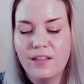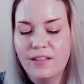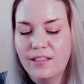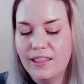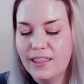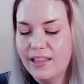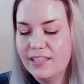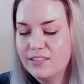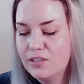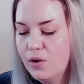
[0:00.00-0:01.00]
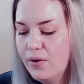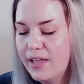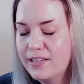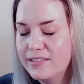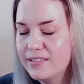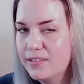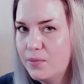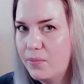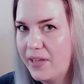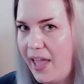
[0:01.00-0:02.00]
let's go ahead and see
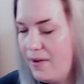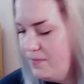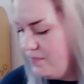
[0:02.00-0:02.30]
what we get.